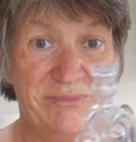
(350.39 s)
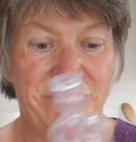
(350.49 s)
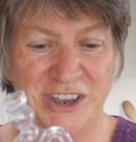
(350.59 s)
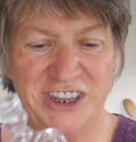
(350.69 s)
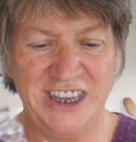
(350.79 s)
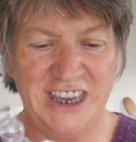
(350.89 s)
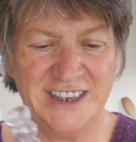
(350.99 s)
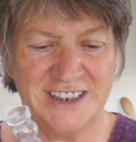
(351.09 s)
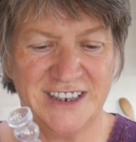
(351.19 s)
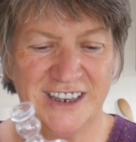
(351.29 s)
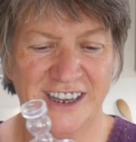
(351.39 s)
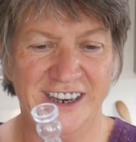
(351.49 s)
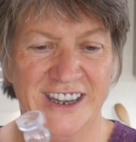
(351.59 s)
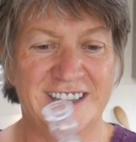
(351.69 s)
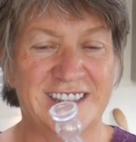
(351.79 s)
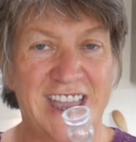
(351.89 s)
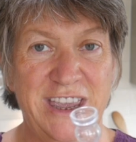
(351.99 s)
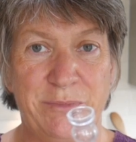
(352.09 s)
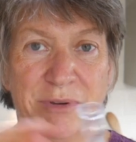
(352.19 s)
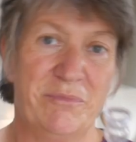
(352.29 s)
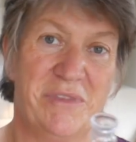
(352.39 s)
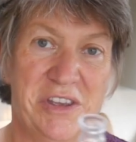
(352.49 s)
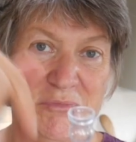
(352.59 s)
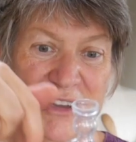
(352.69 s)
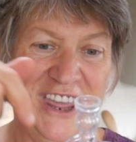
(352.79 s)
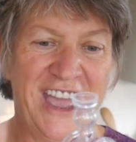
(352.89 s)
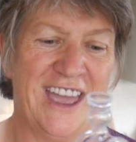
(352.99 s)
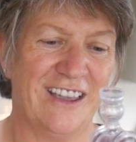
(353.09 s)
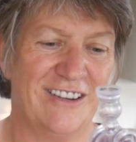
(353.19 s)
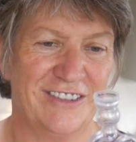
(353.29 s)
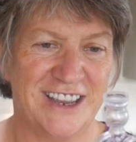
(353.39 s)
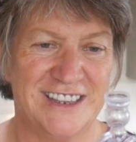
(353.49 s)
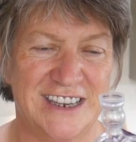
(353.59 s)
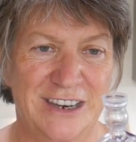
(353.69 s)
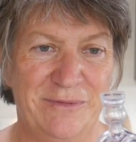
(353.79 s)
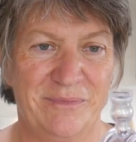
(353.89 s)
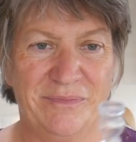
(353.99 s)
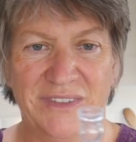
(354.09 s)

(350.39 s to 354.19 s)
by the yeast can escape, but the air can't get in.